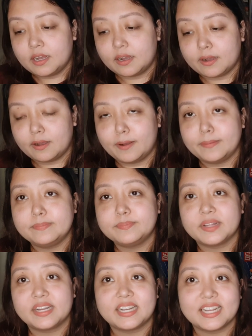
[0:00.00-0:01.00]
And
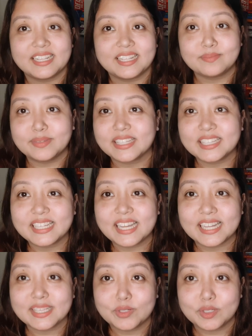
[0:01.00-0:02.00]
admittedly,
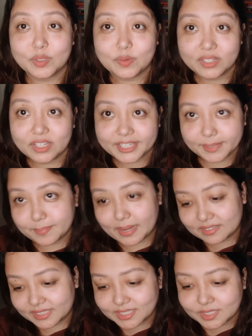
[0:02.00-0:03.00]
I don't know a lot
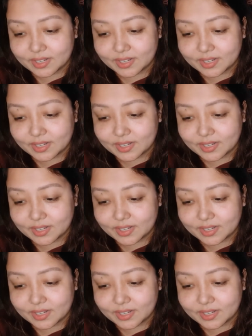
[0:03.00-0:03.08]
about it,